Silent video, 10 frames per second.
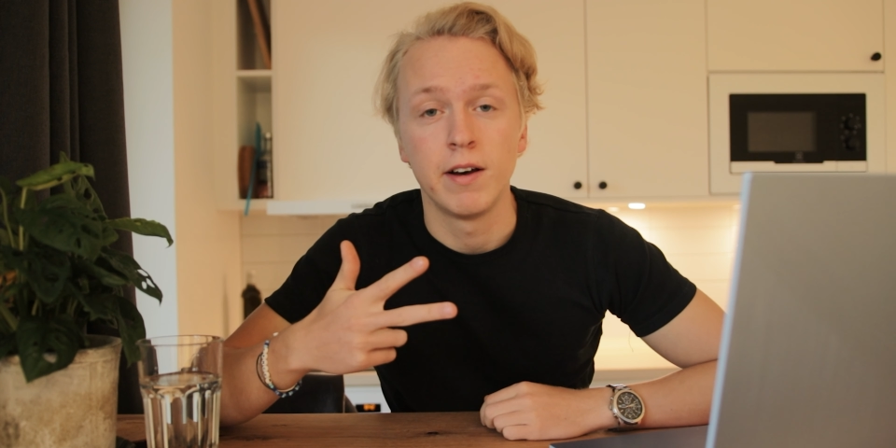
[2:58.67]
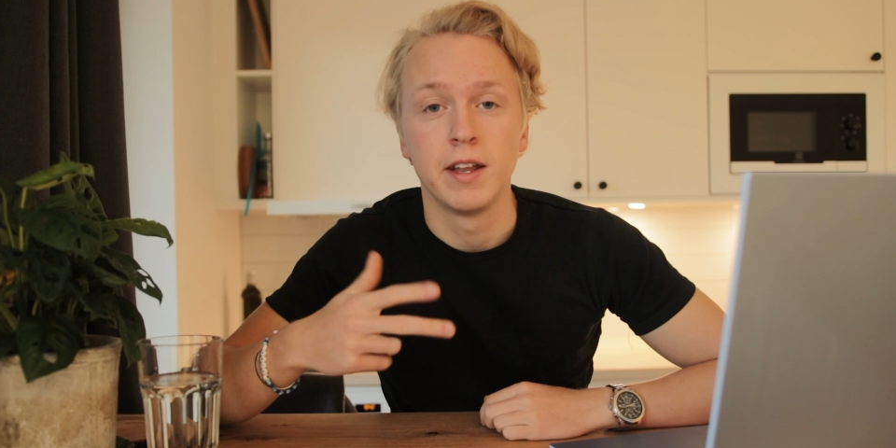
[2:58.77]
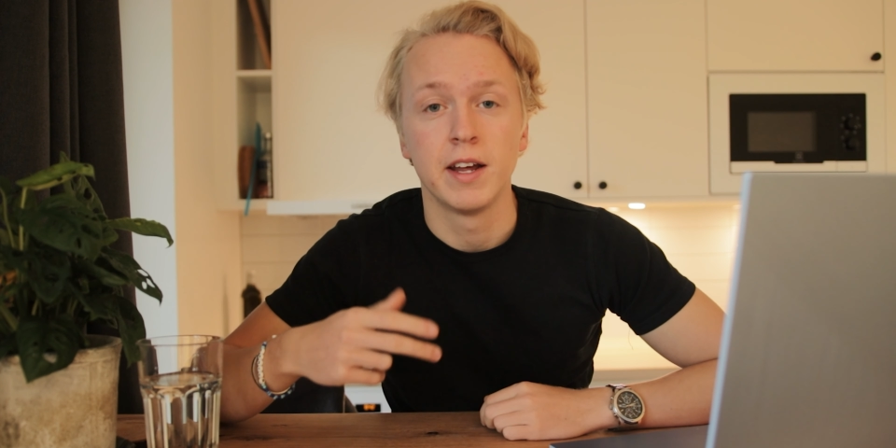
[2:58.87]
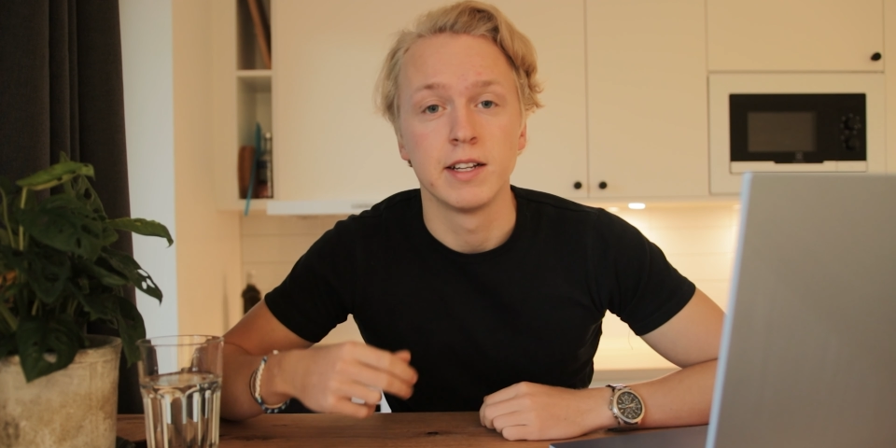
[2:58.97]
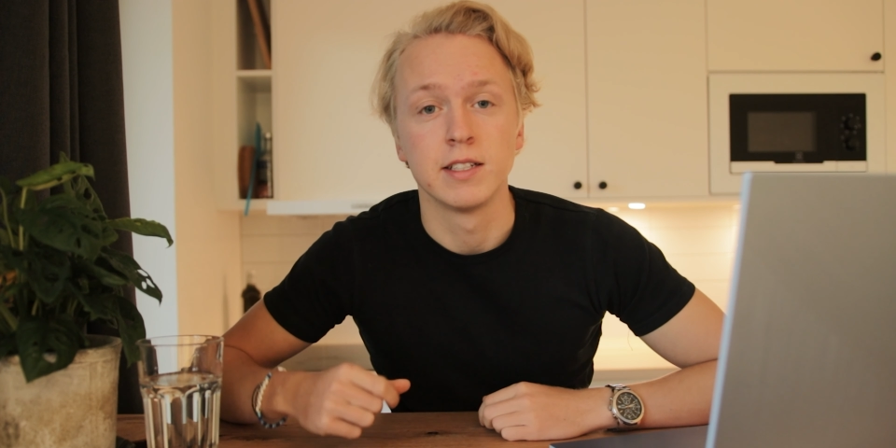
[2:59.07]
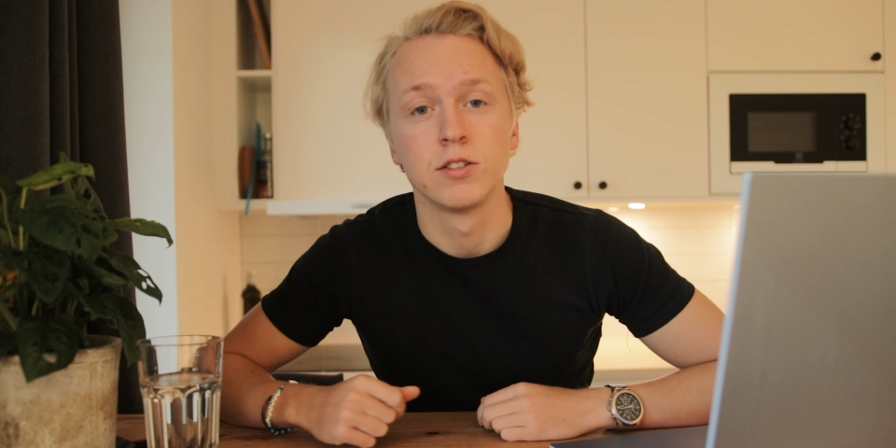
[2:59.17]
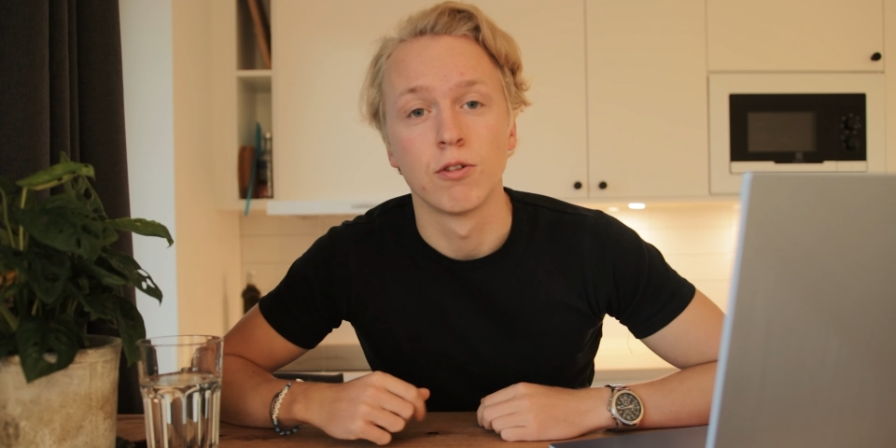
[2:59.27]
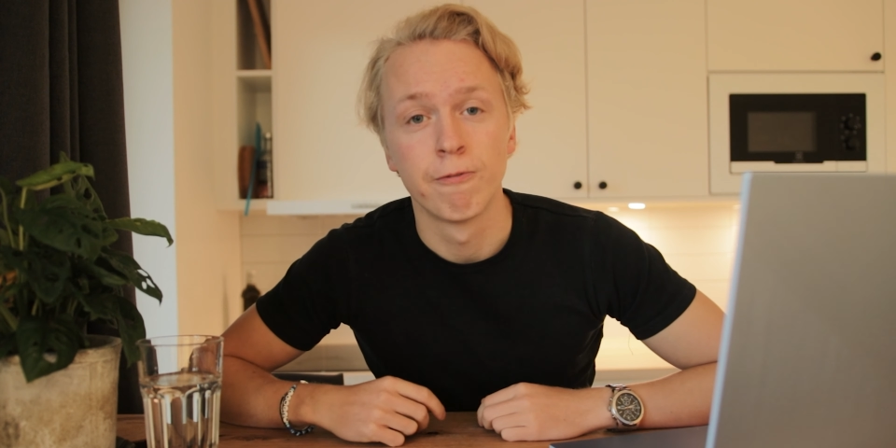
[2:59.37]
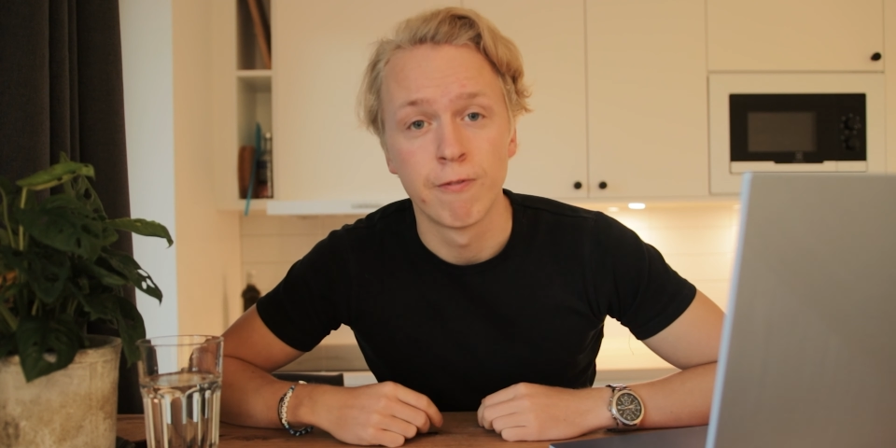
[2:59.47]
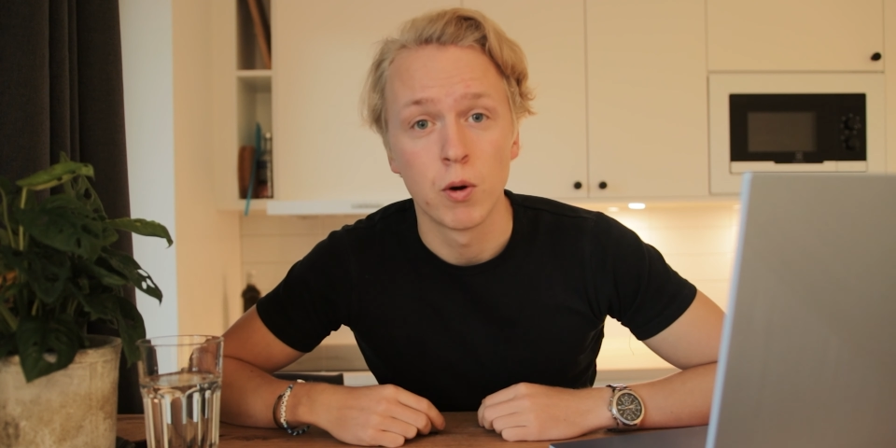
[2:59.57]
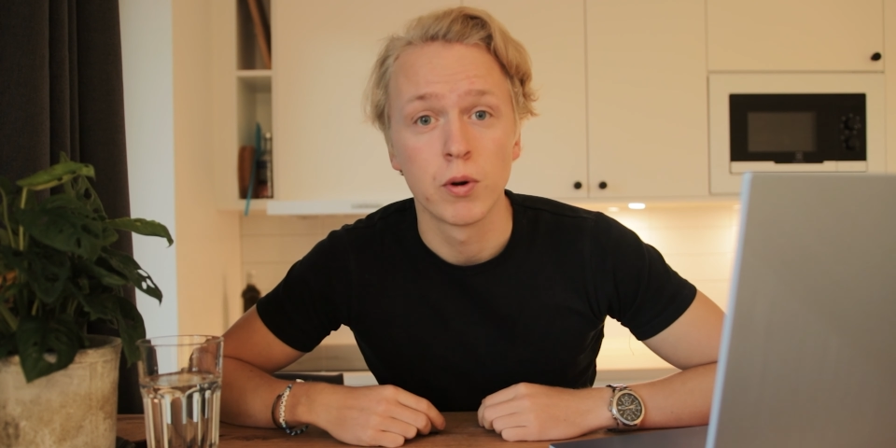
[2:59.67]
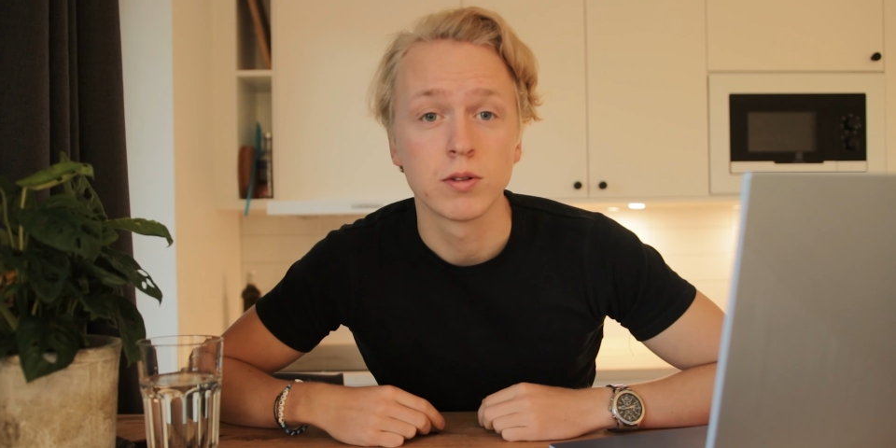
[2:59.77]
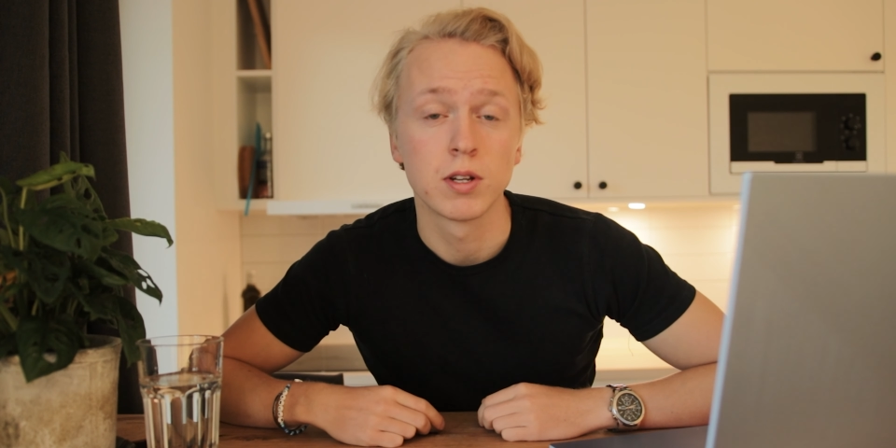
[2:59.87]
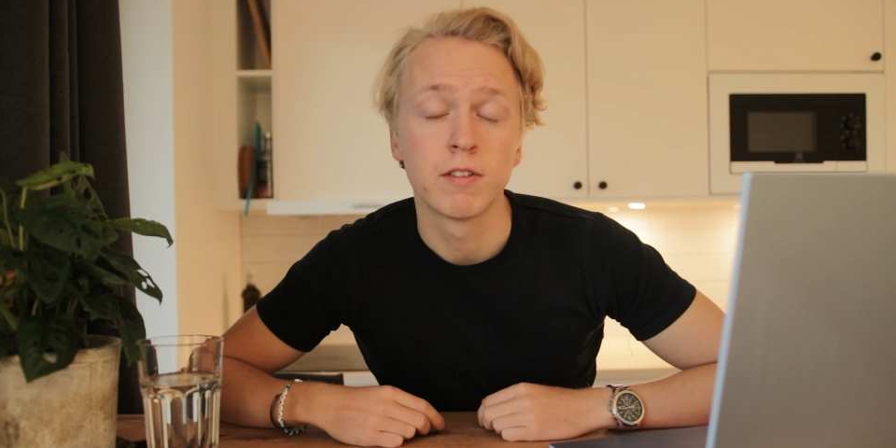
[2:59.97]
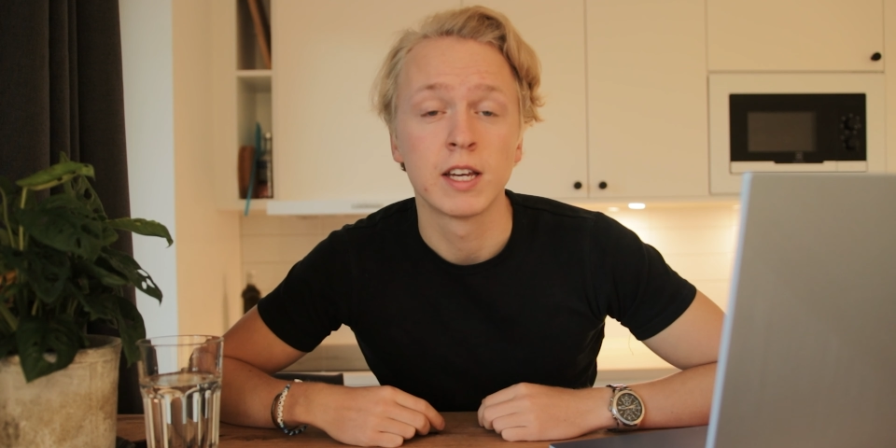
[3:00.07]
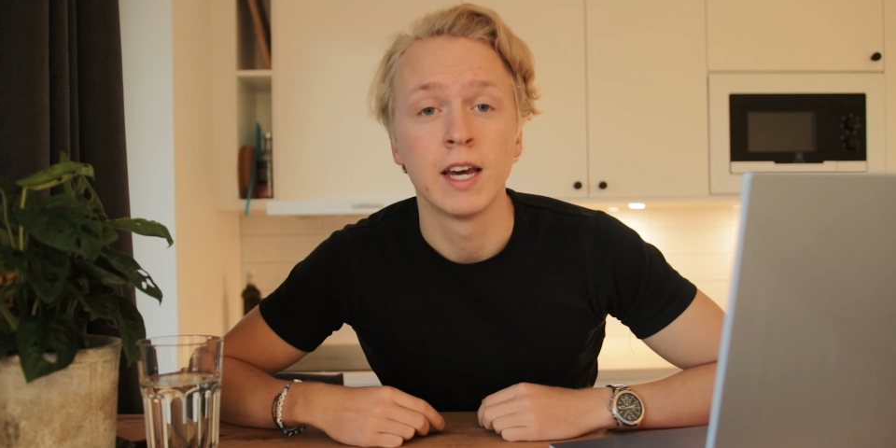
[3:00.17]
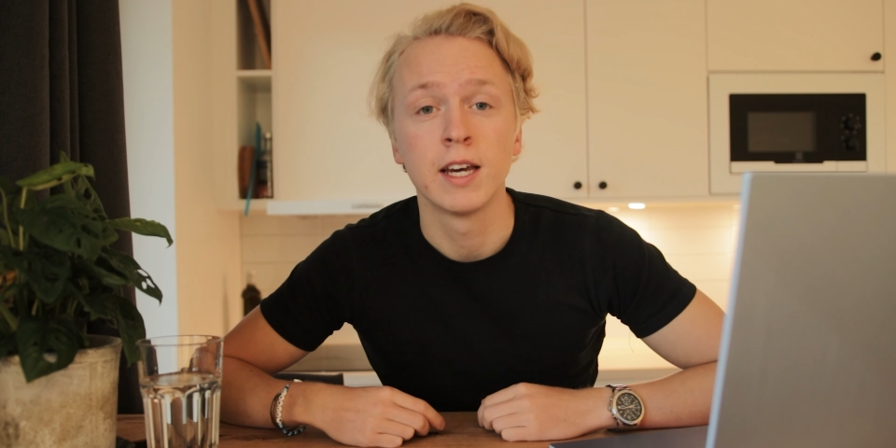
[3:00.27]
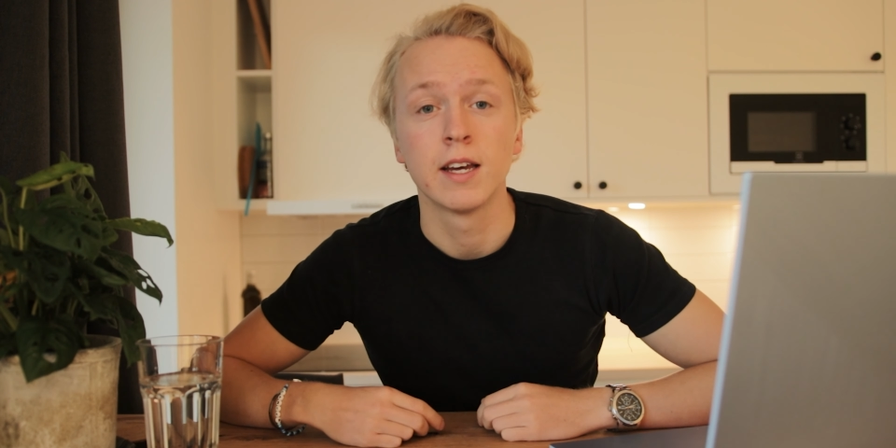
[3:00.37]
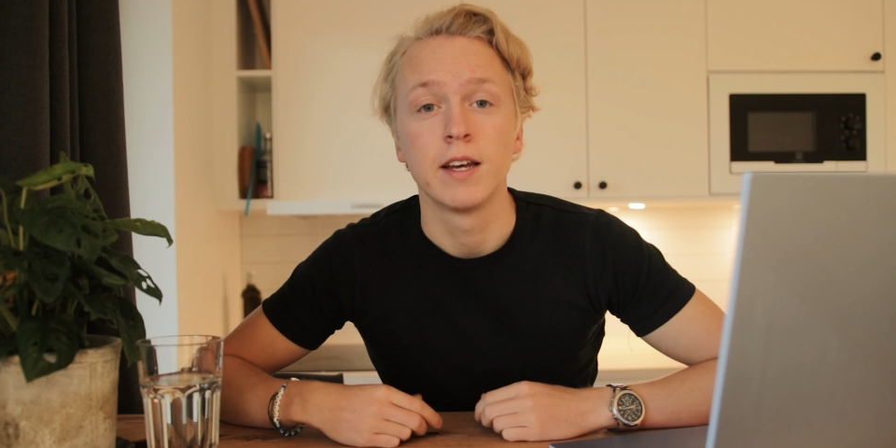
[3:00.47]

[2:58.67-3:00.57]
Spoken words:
and that is your photos of the gig.